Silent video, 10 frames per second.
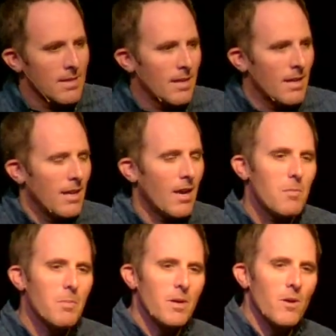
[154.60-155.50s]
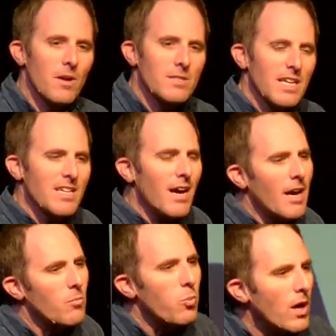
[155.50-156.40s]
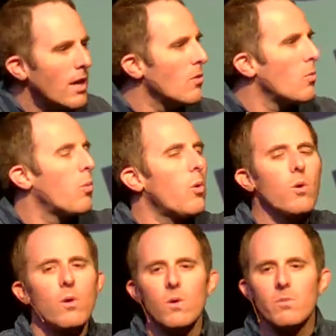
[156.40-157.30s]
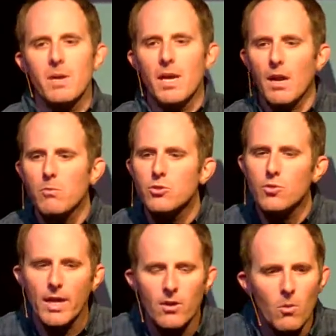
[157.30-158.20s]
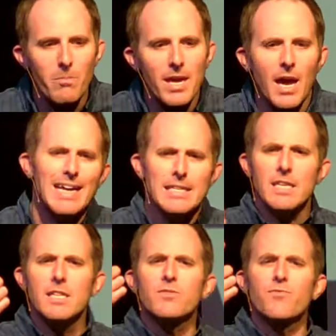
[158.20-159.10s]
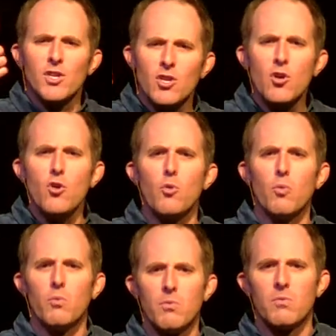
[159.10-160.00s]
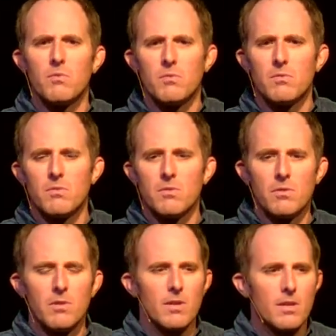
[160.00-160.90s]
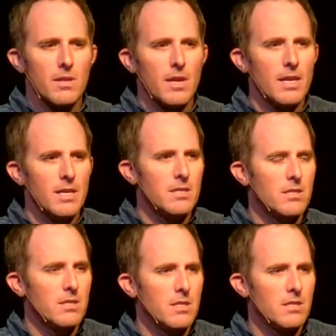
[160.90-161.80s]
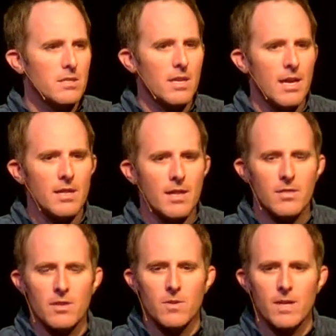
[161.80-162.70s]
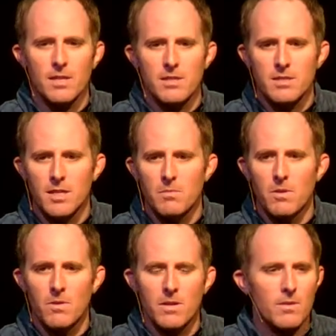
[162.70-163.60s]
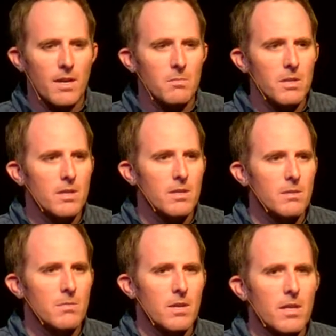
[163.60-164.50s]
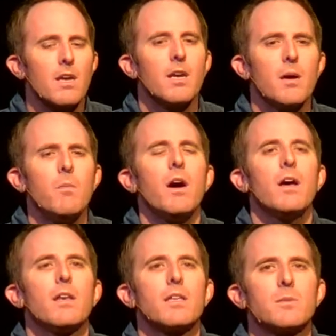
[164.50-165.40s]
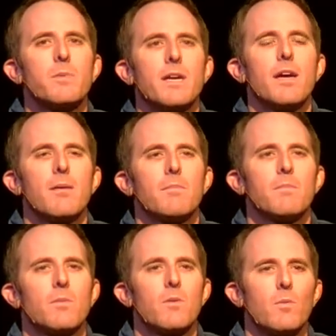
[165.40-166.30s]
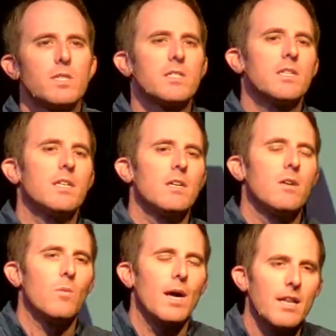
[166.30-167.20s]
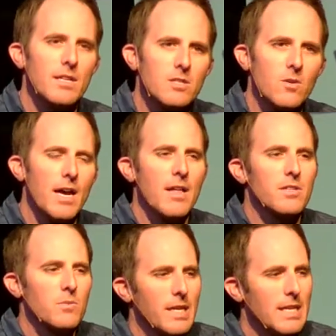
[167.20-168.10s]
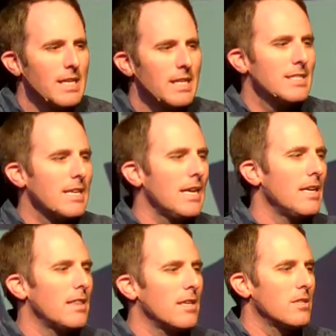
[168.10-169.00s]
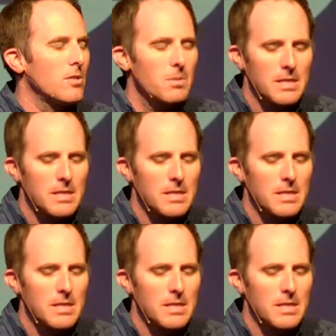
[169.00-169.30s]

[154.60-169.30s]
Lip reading: And I remember going, I was like, God, what in the world, man? I was trying to obey. I did this for you. And he just kind of let the crickets keep going around me. Like, come on, speak up. What's the deal? Why did this go down this way? And he didn't say anything to me.